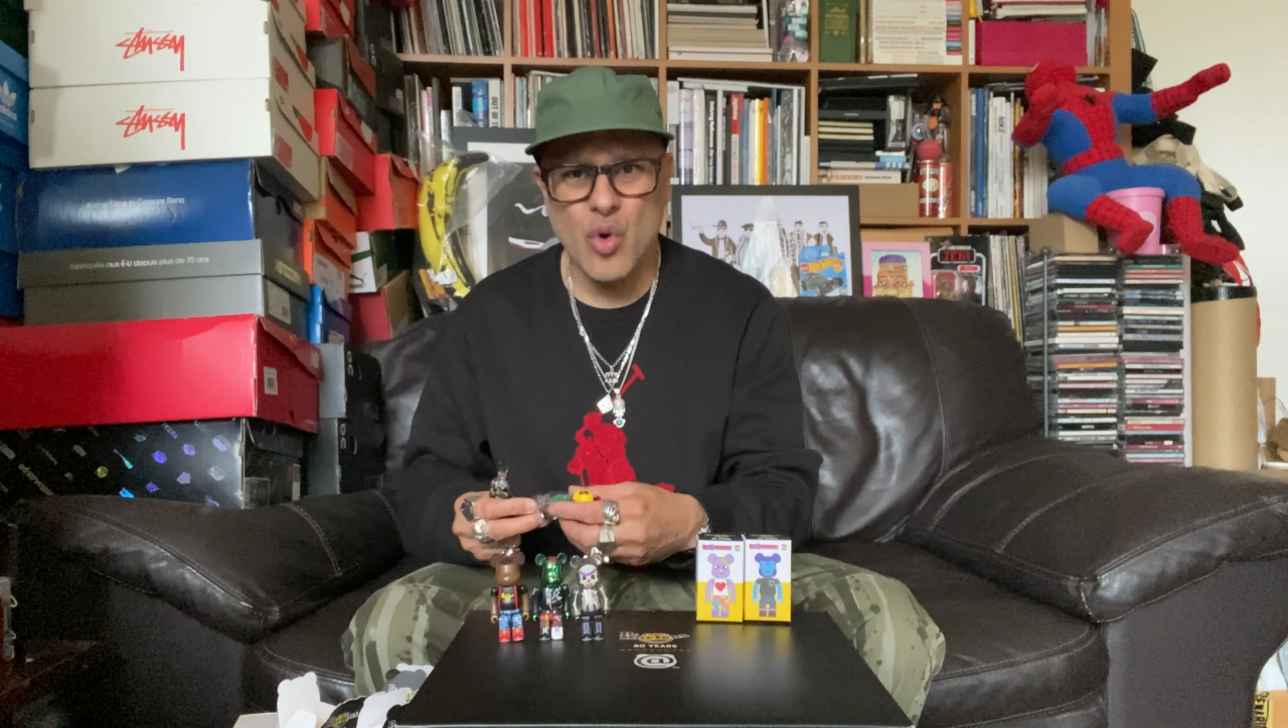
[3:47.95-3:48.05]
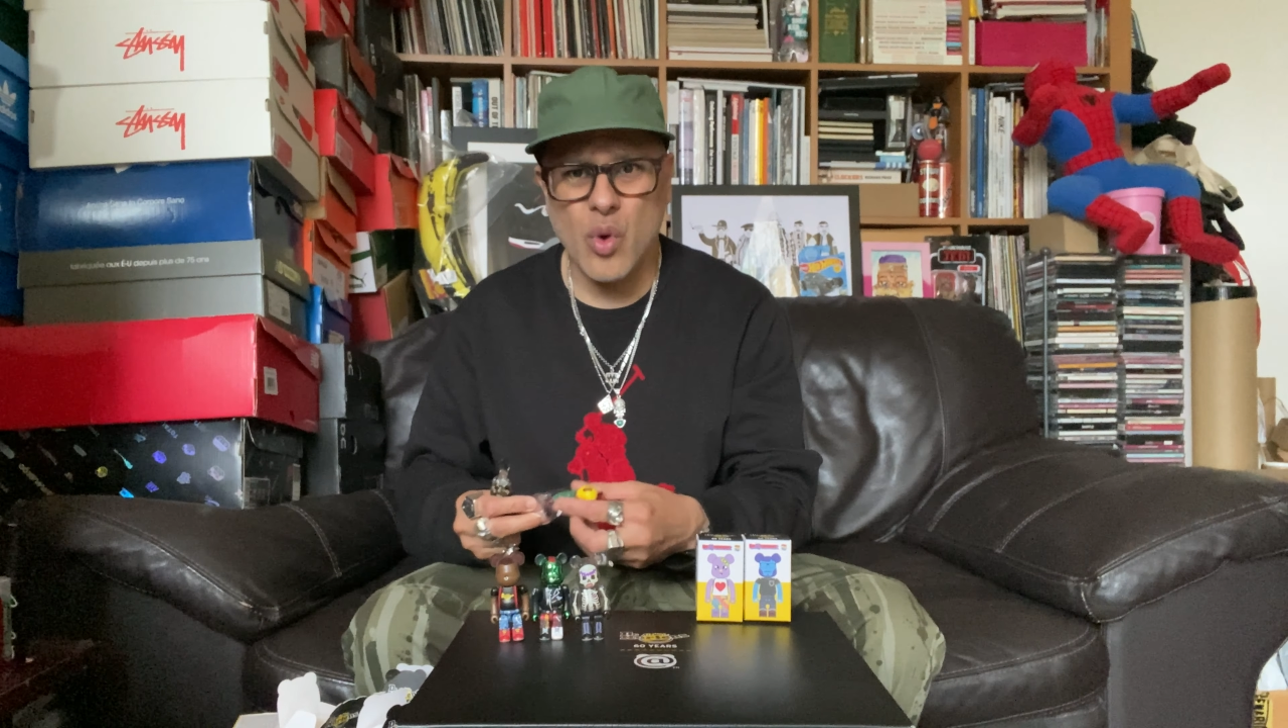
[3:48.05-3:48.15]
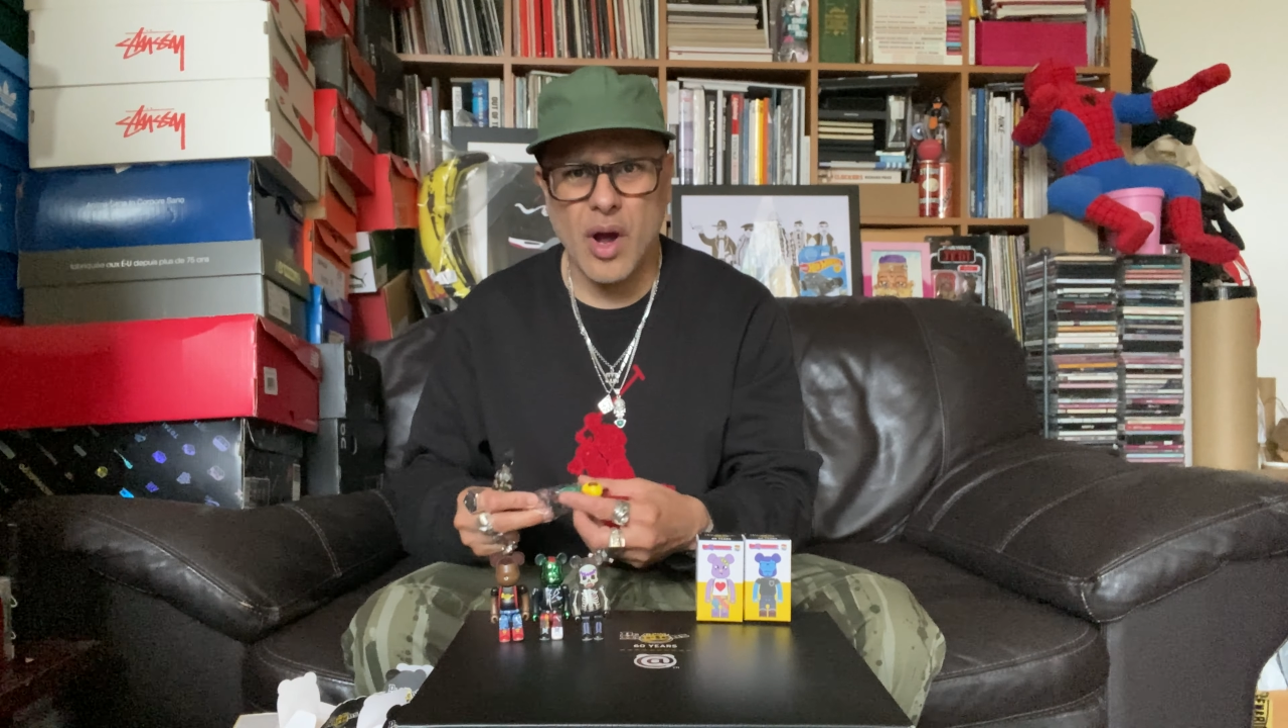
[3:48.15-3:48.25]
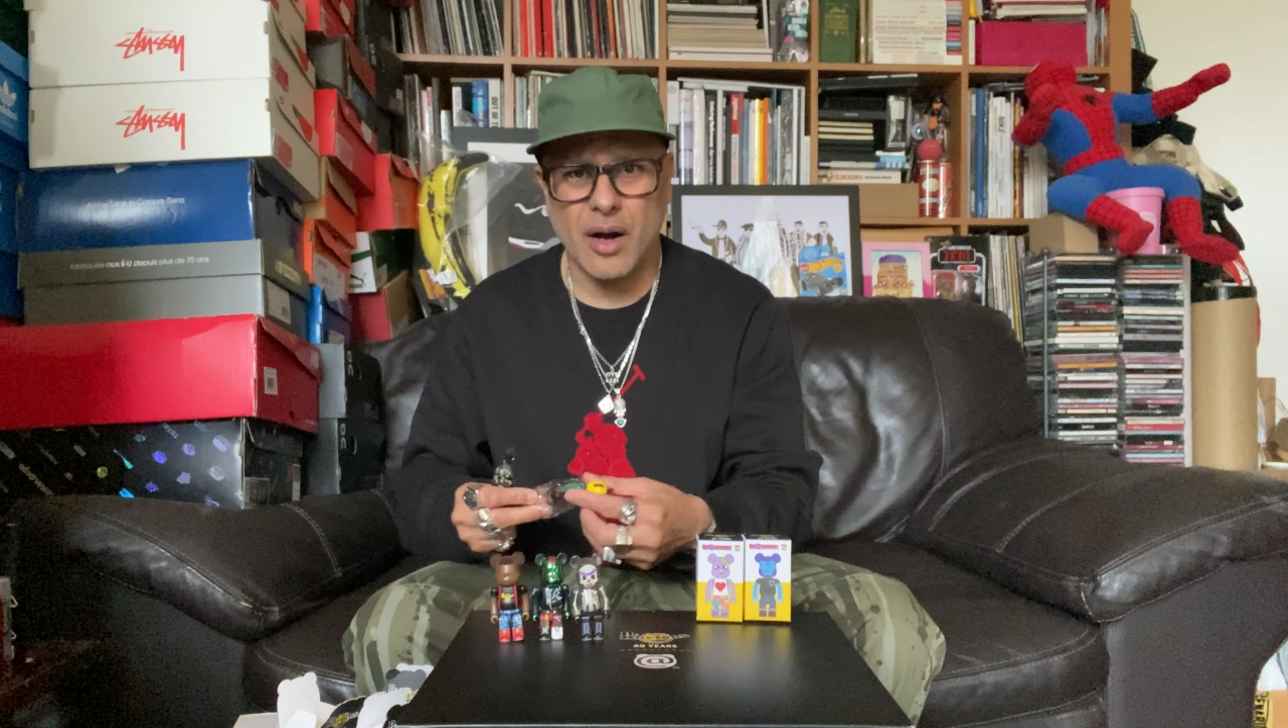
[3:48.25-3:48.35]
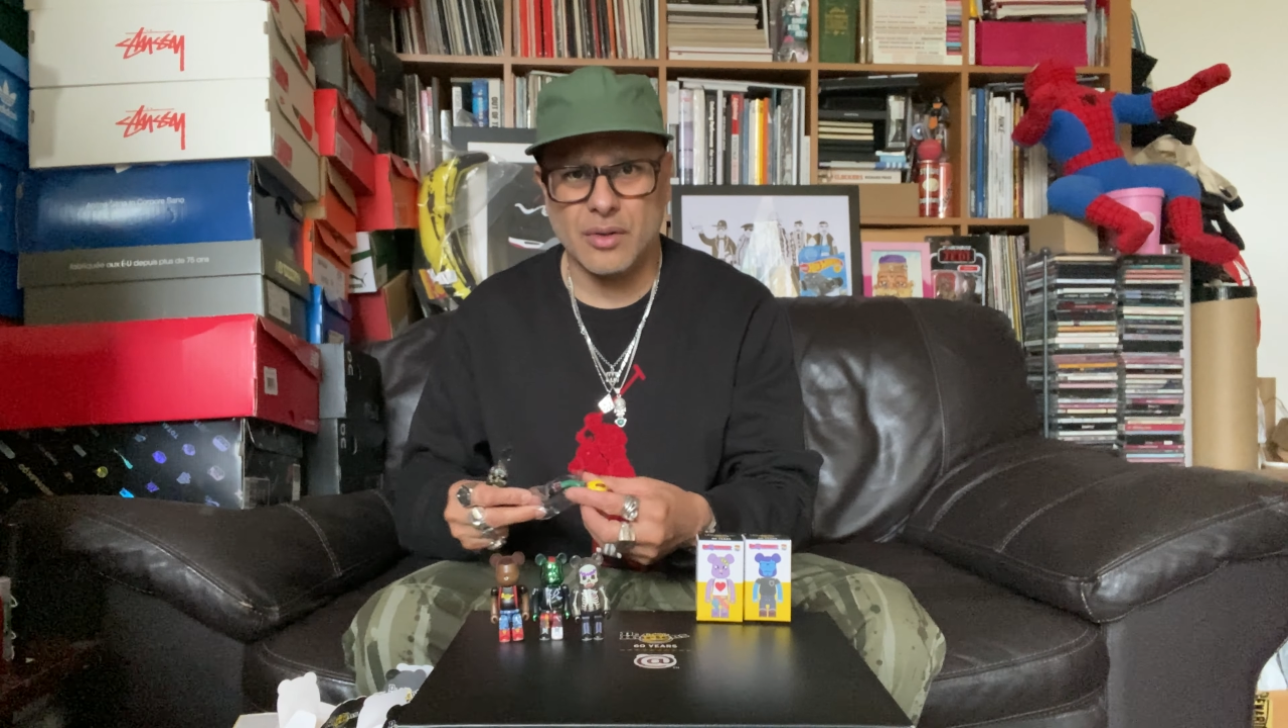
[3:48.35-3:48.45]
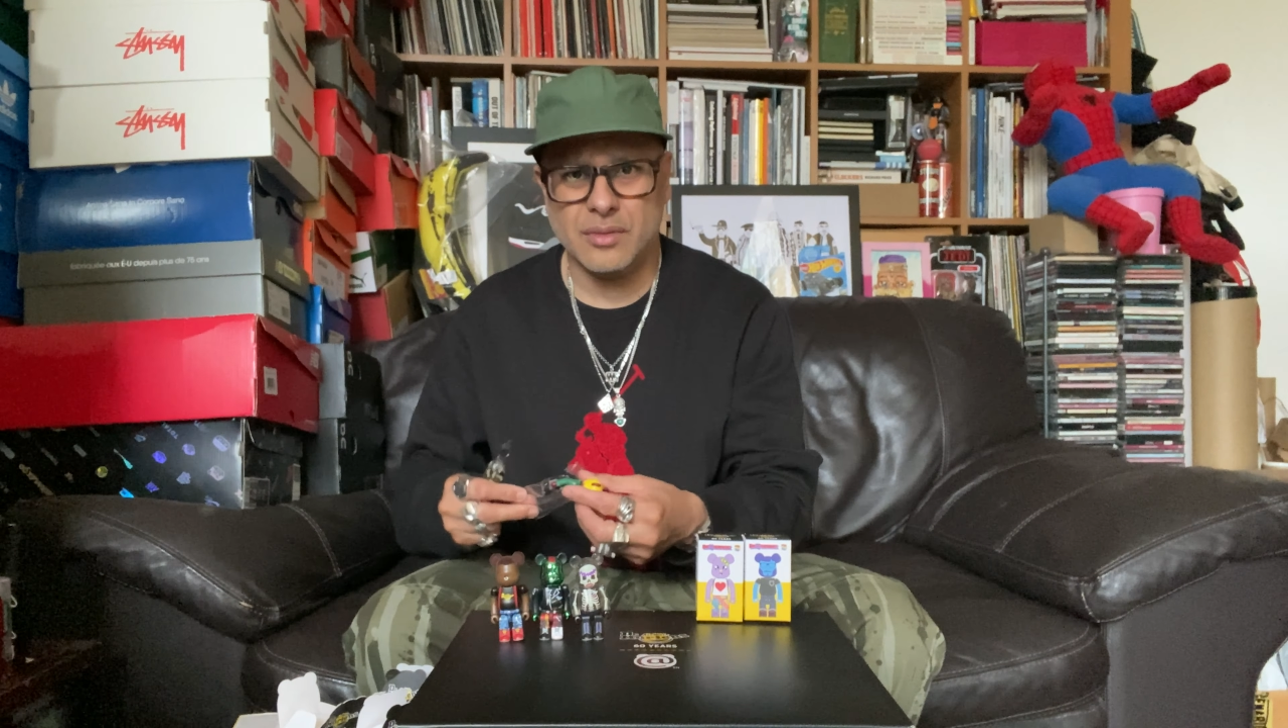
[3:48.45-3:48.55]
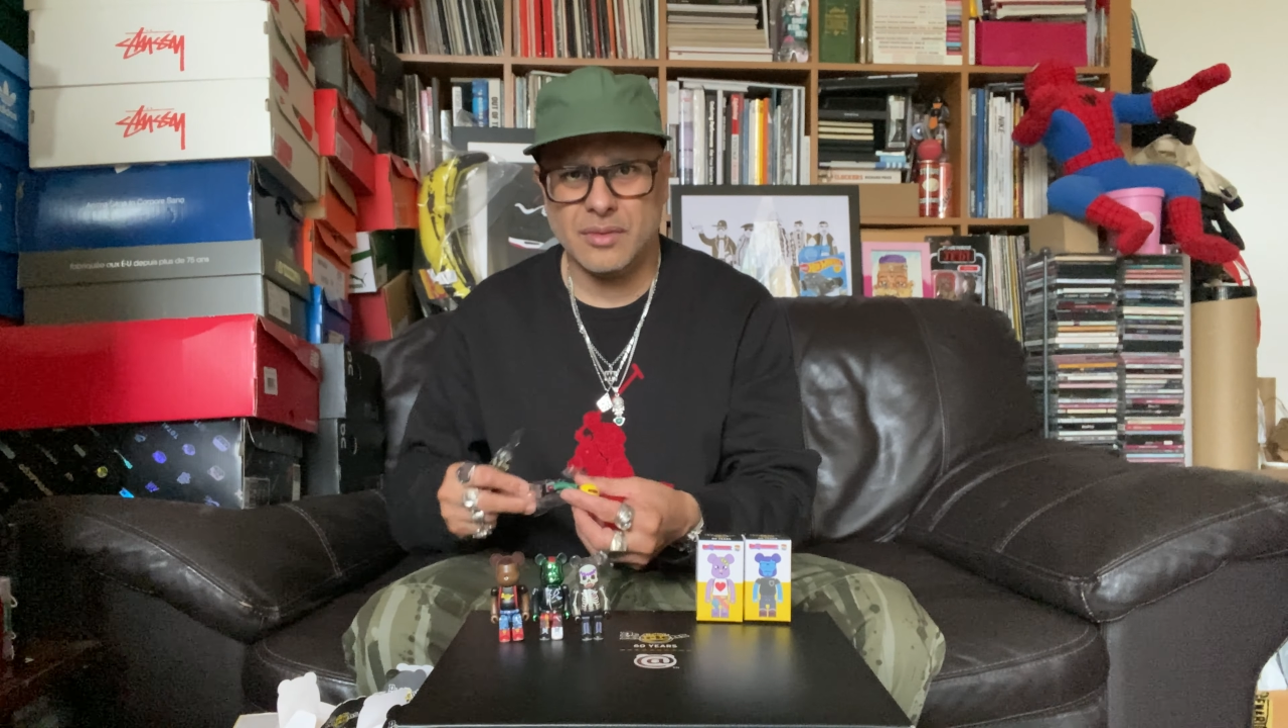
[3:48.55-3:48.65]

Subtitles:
well,